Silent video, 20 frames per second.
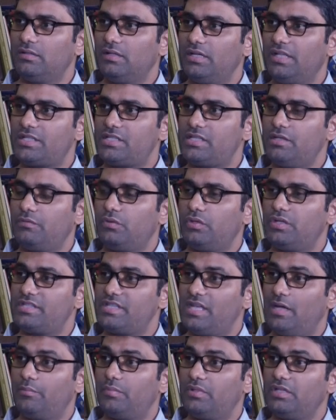let's say, for
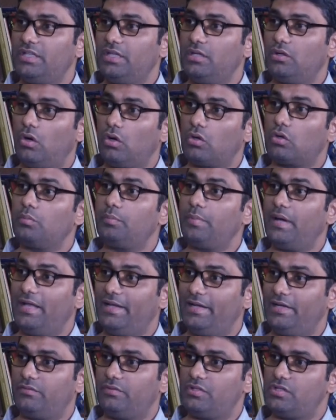example, the
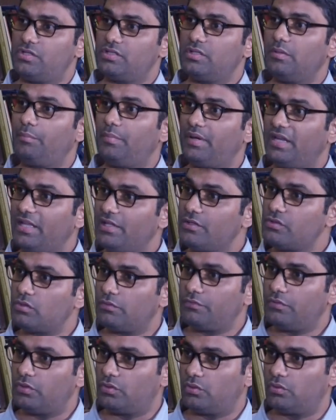autopilot, which is the brains
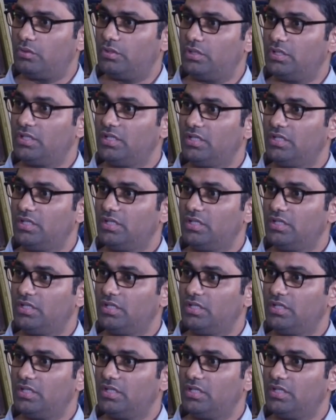of a drone,